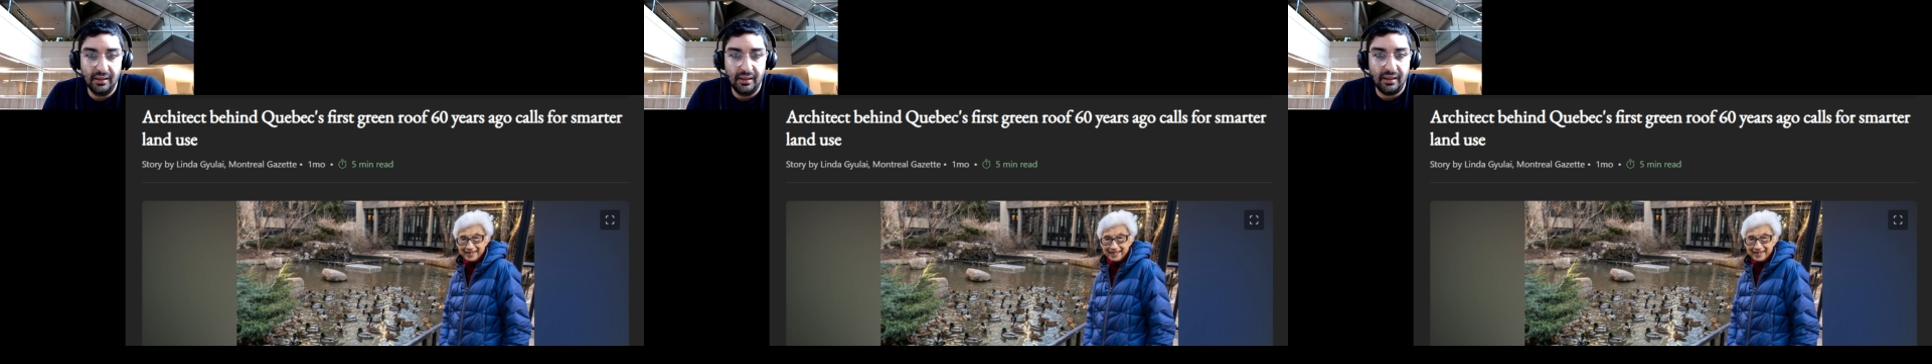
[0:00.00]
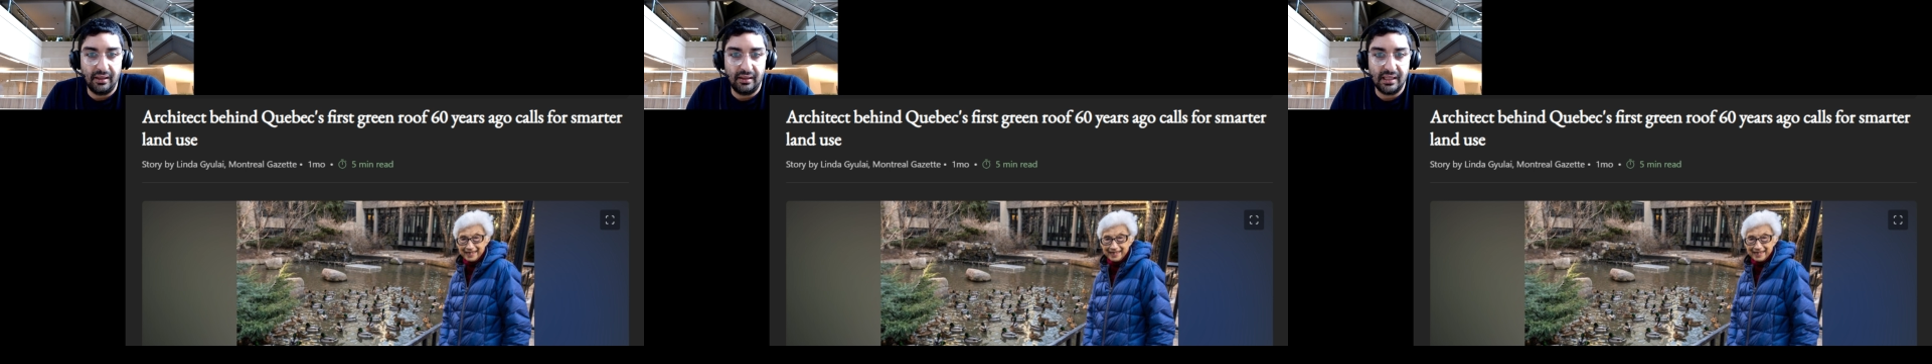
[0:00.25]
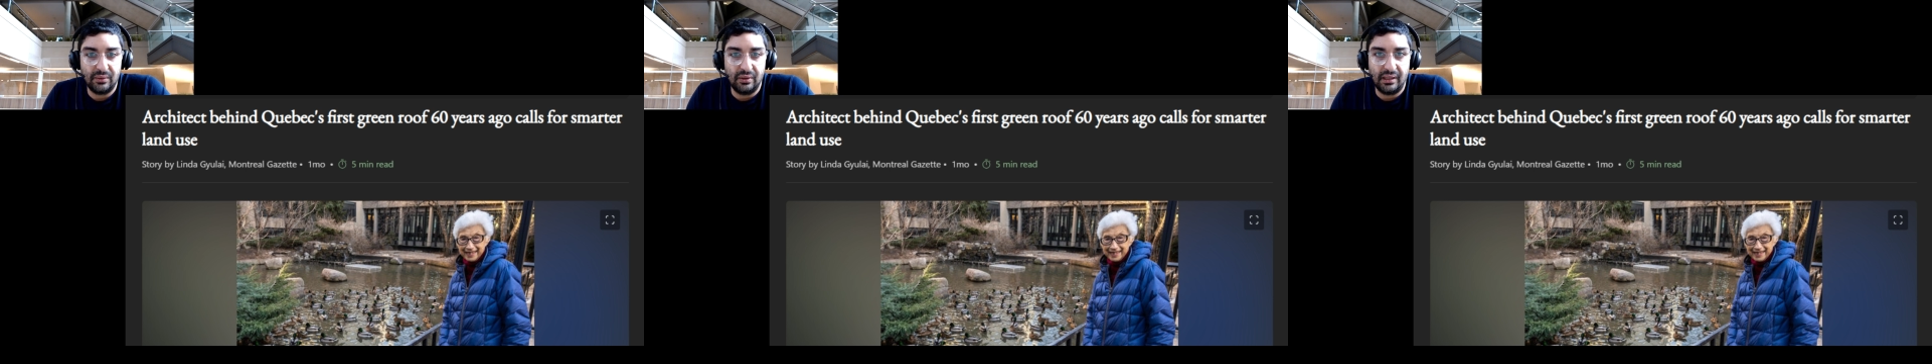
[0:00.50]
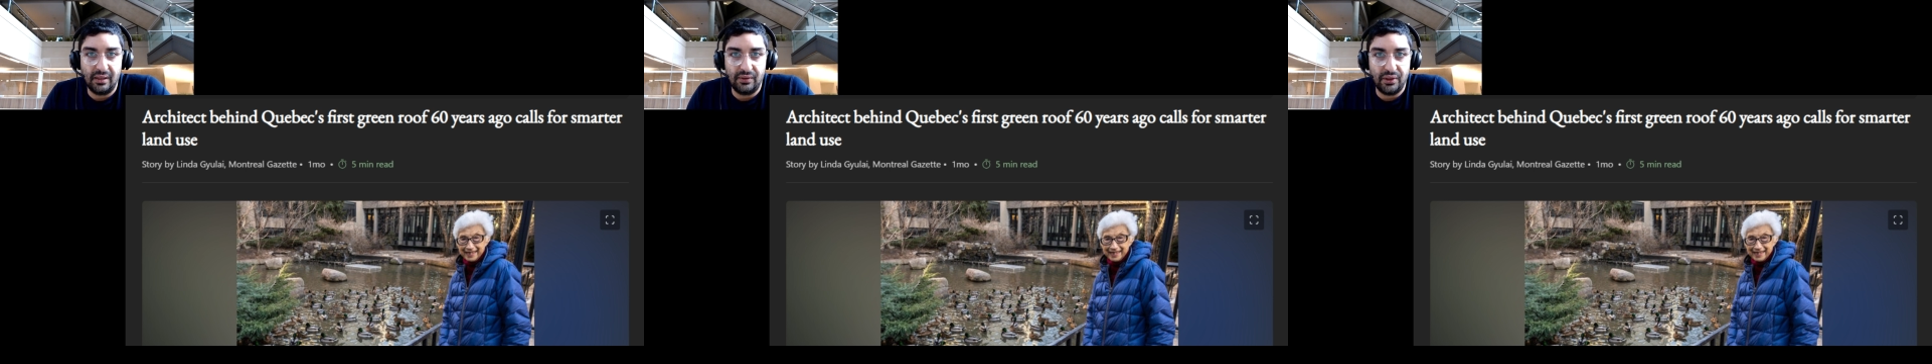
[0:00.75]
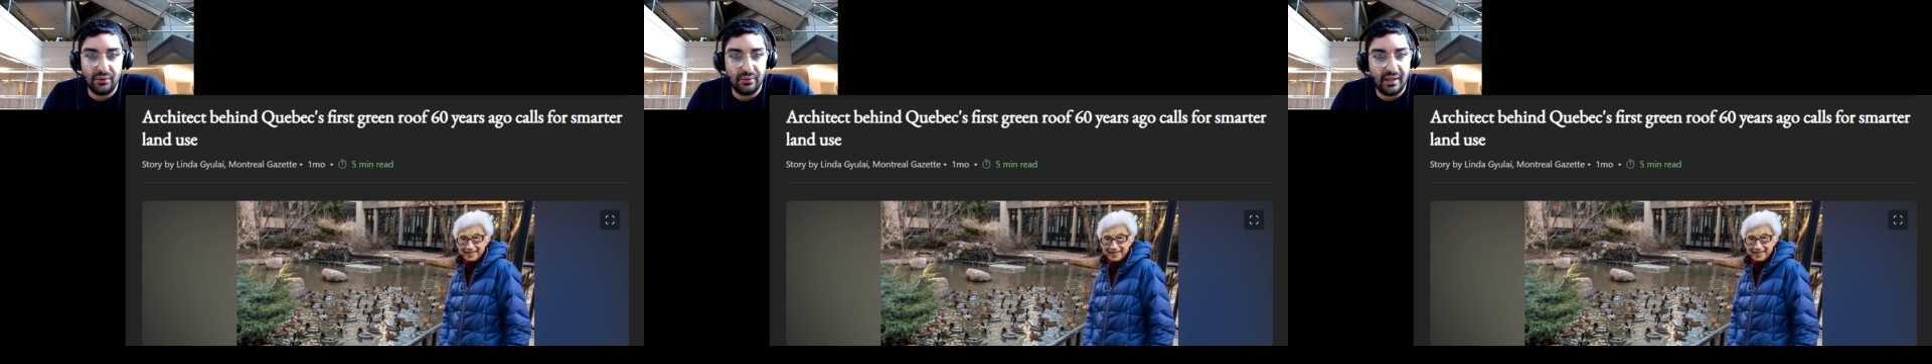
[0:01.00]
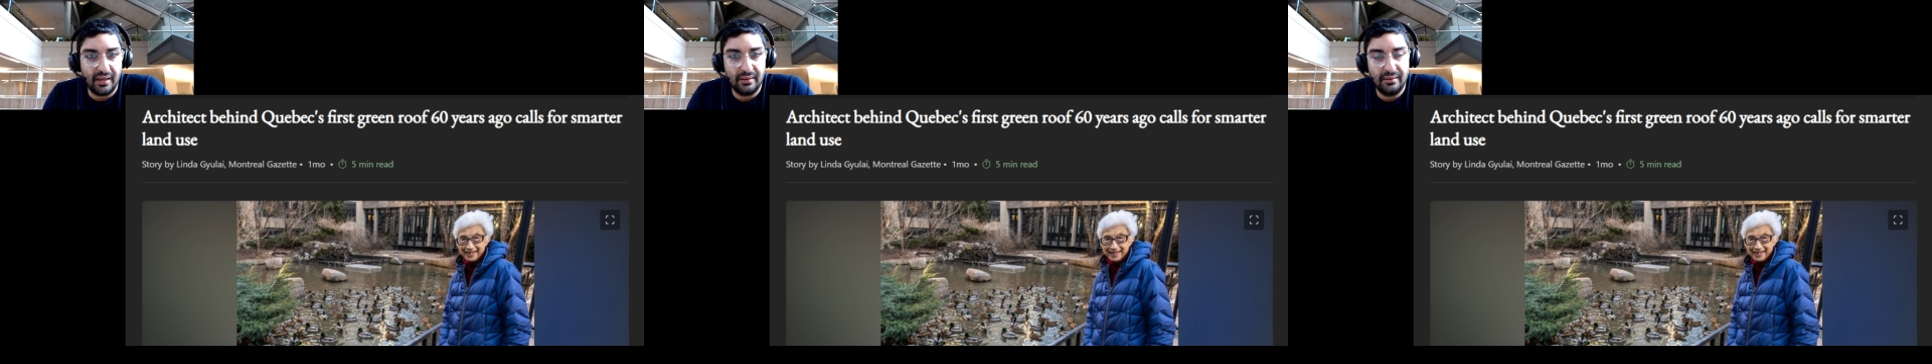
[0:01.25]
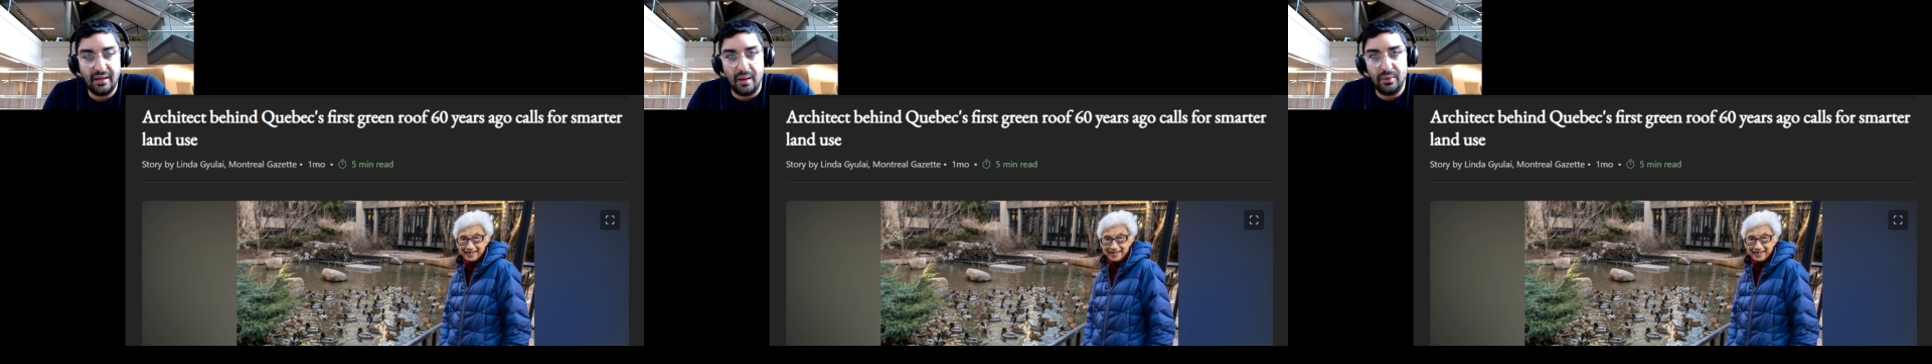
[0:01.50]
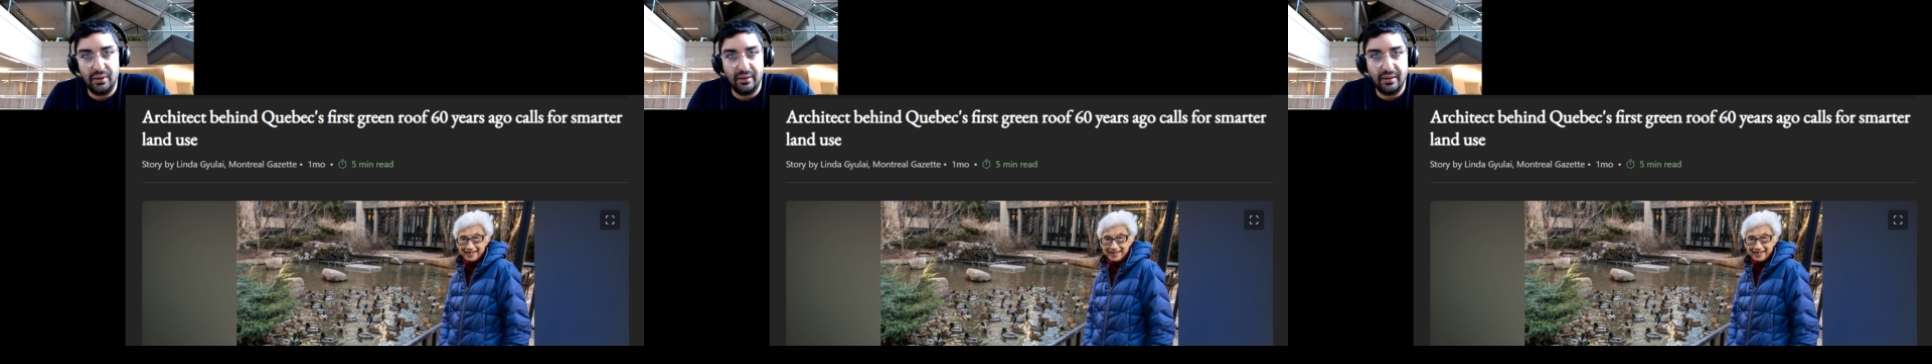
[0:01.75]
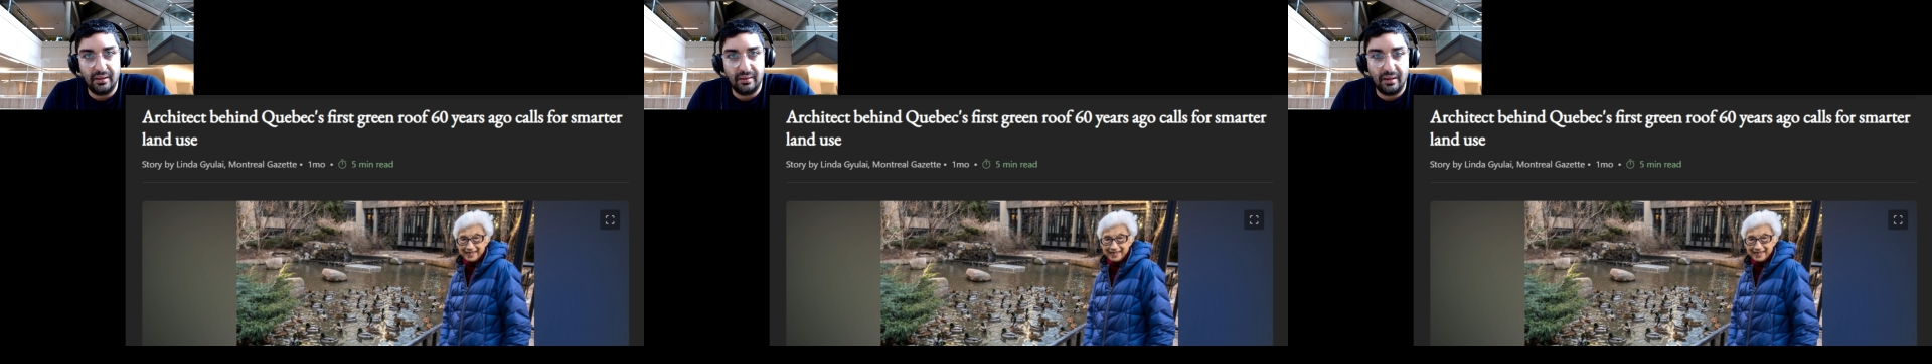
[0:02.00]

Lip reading: And this would give you like double the